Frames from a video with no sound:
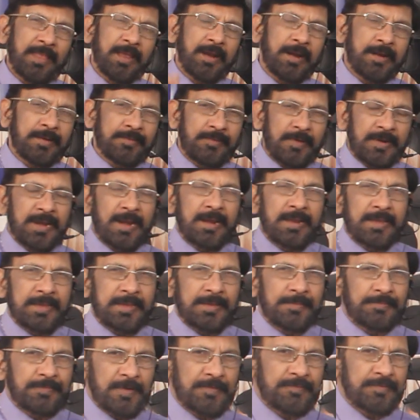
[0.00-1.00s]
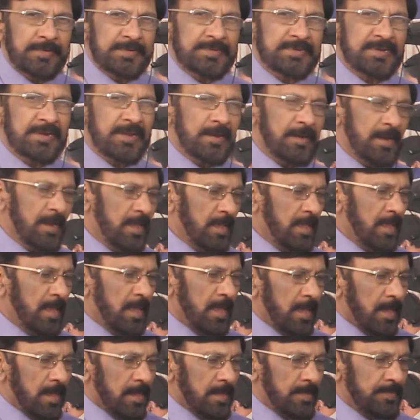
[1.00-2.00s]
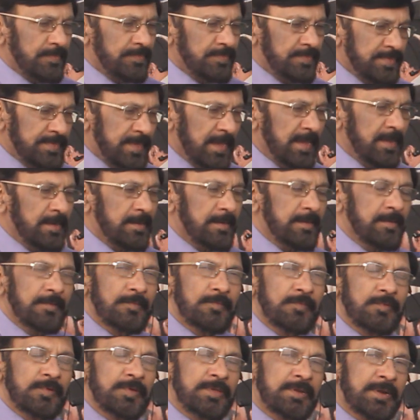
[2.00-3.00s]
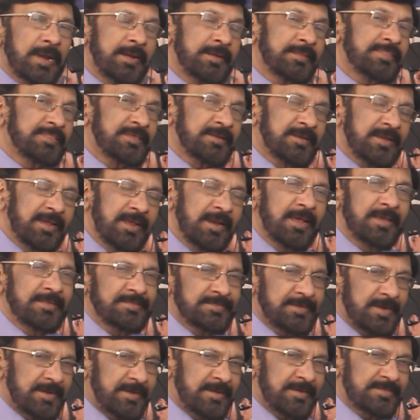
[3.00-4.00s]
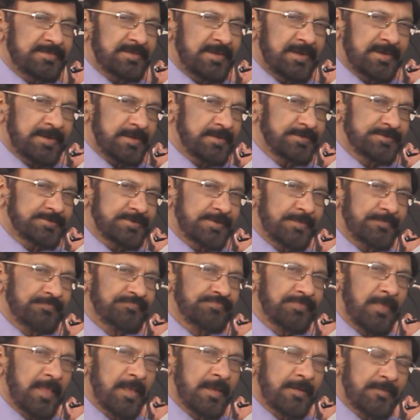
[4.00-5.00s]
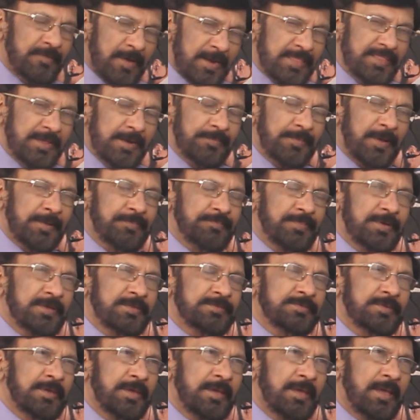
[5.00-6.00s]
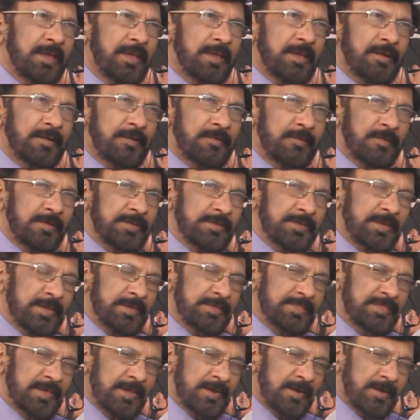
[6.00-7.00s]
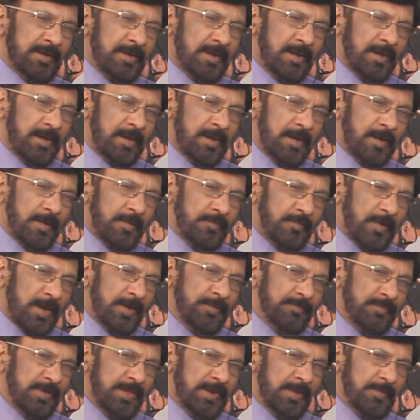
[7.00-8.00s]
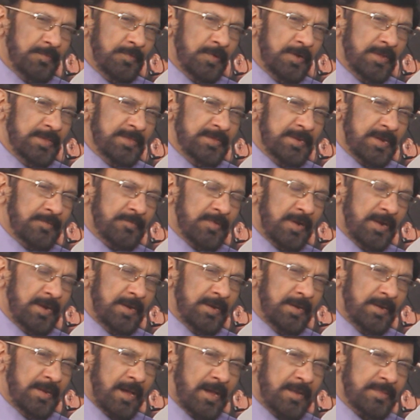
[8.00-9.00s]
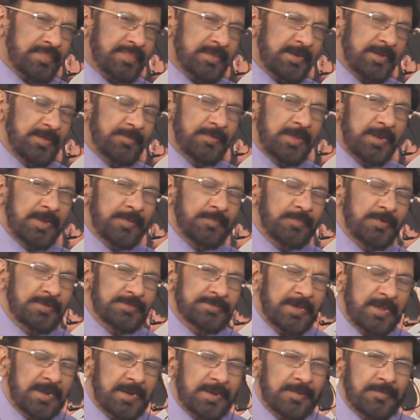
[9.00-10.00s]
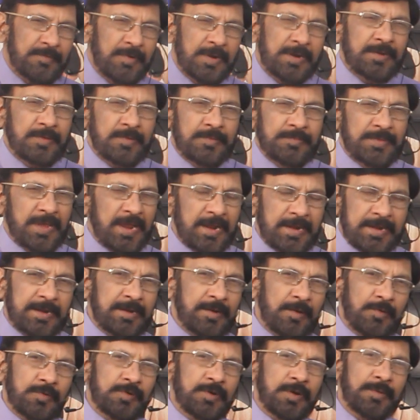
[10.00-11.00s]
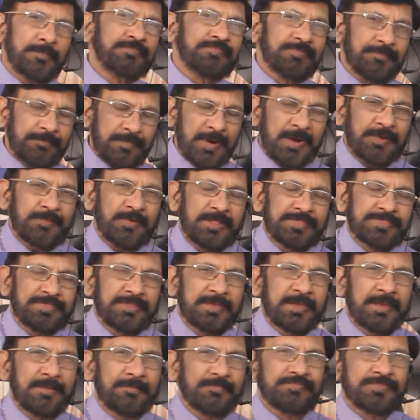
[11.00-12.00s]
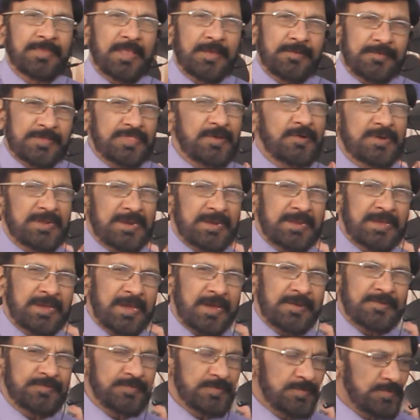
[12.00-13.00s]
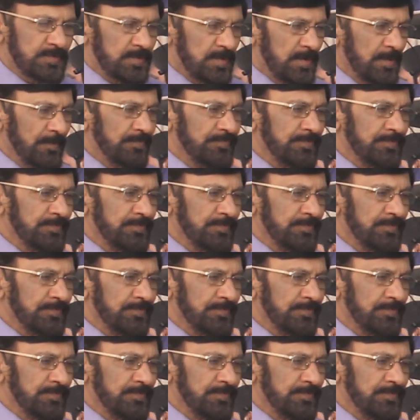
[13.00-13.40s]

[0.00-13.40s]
and work like a professional. Then we write 3 lines address at least. For that purpose, either one variable is required or 3 variables are required. You may get it out. But one thing, without any confusion,